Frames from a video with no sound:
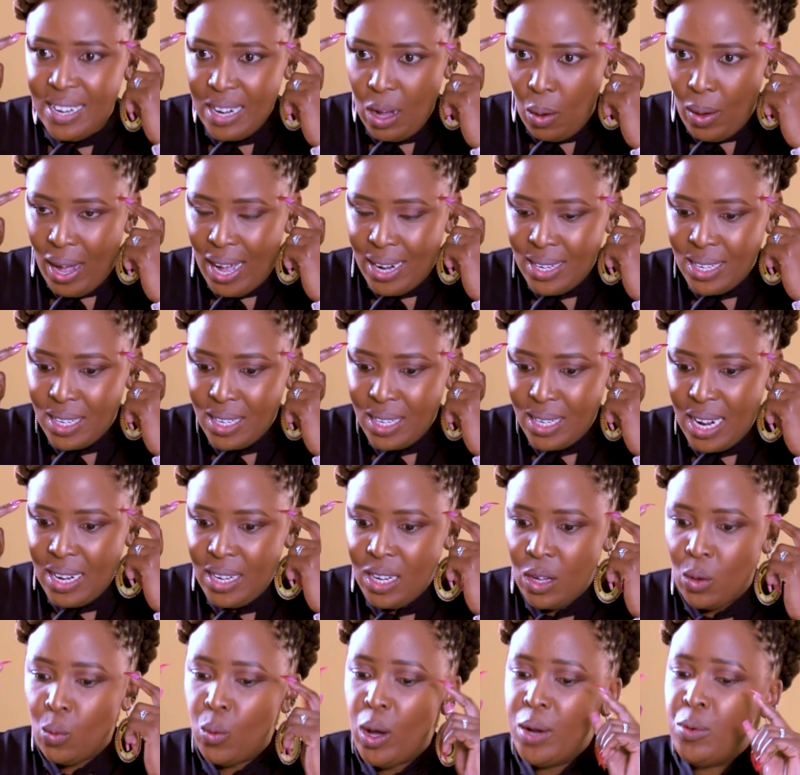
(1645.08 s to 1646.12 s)
In our
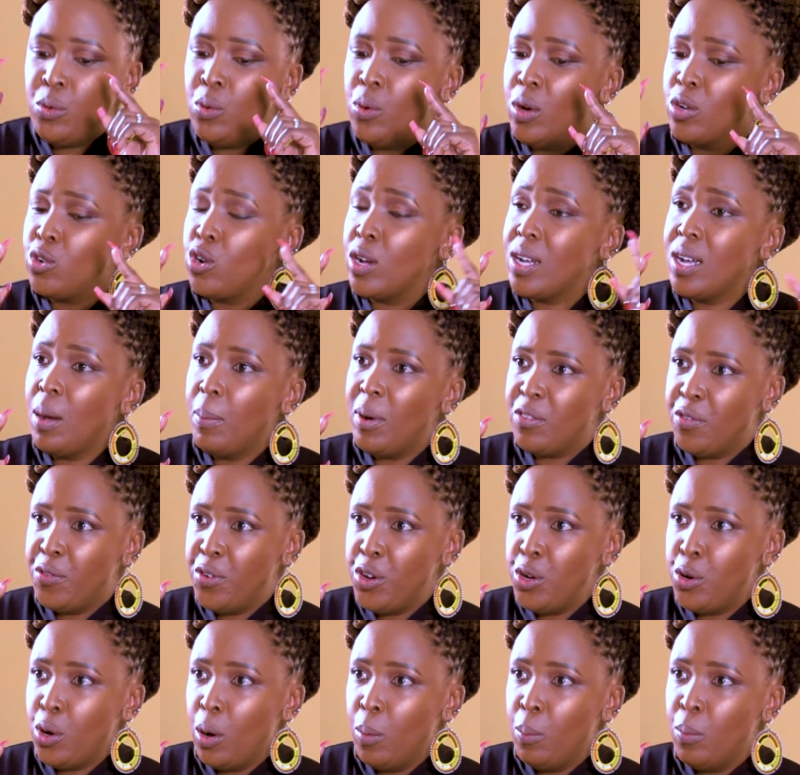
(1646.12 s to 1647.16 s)
understanding, when we were talking
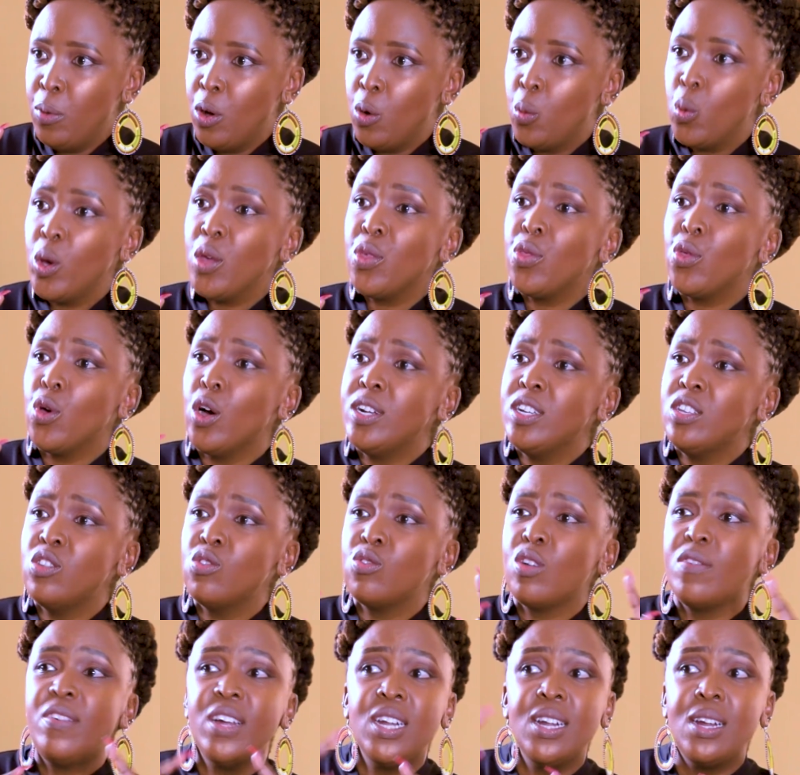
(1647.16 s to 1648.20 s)
about freedom, we
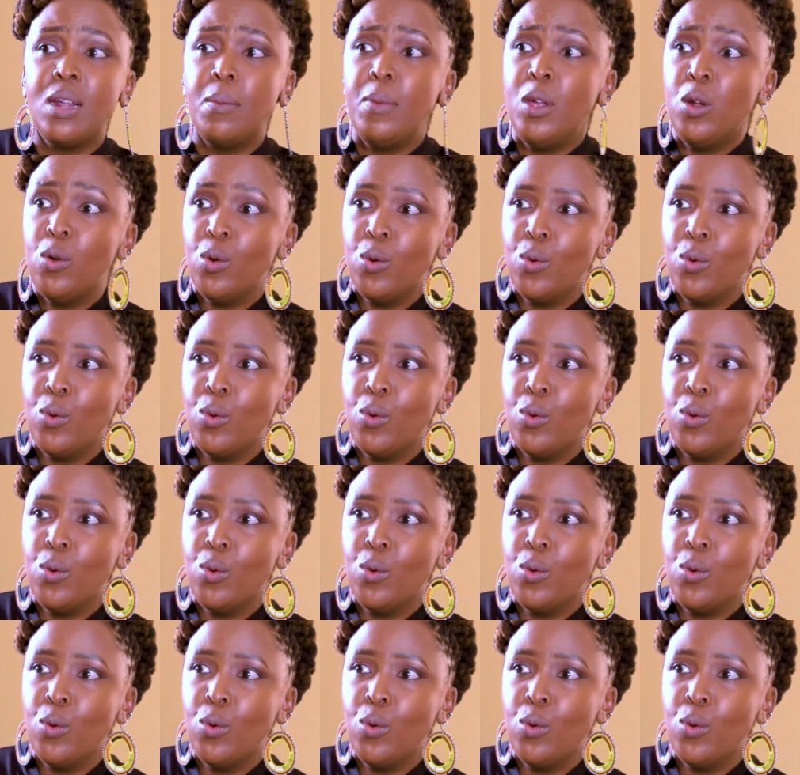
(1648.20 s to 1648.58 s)
thought Sizofana